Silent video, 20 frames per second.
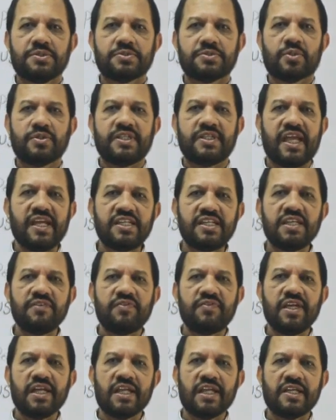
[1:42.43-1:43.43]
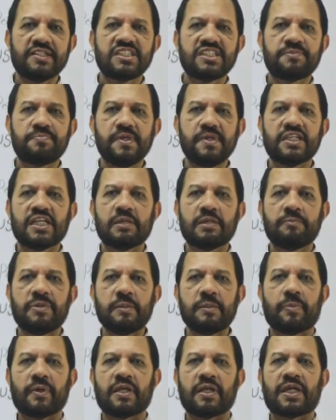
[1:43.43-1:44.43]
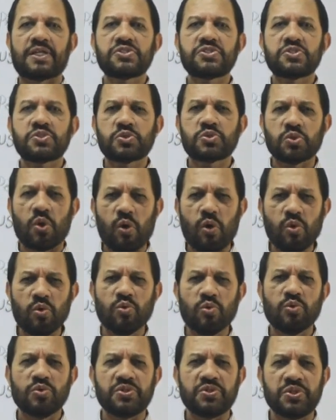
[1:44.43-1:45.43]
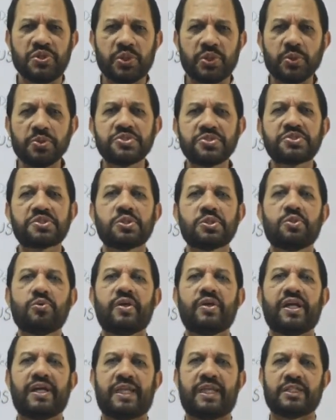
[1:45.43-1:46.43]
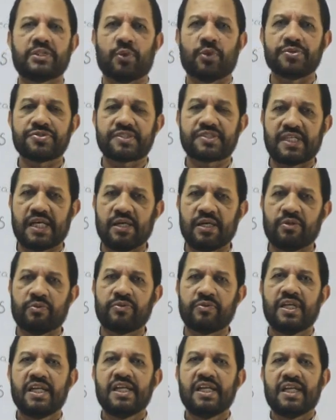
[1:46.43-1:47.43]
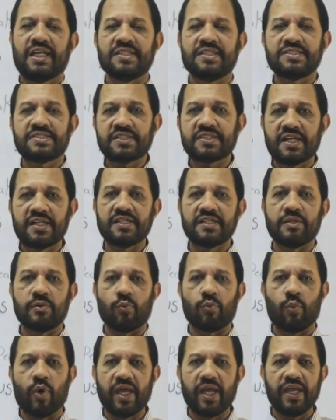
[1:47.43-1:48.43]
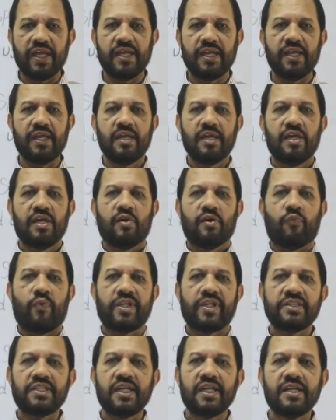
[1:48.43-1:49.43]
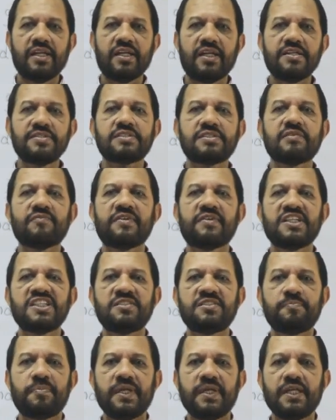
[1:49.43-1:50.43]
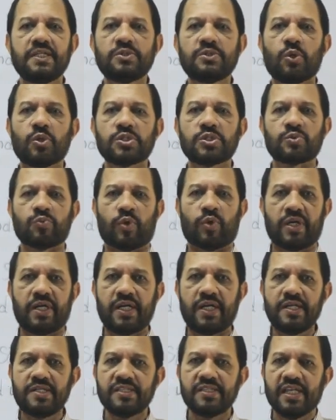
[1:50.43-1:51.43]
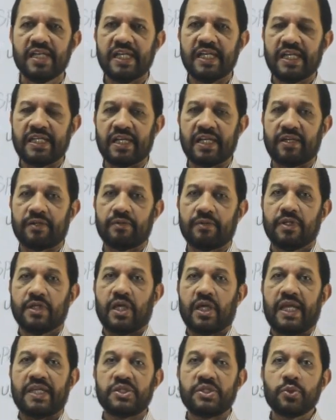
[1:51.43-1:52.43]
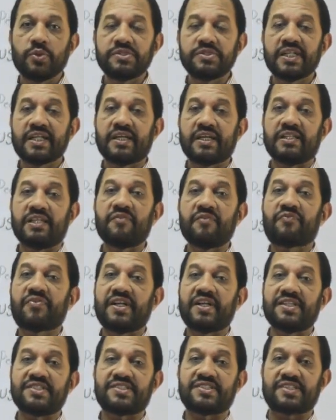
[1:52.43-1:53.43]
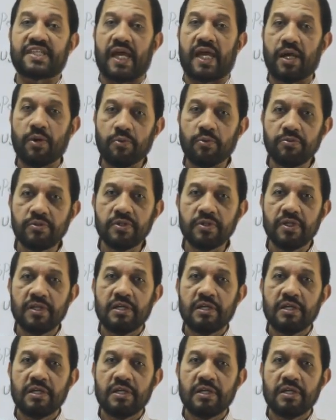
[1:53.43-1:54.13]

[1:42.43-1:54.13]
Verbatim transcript: So native English-speaking people are so used to hearing those sounds in certain way. When they hear someone speak those words in a, and using a different sound,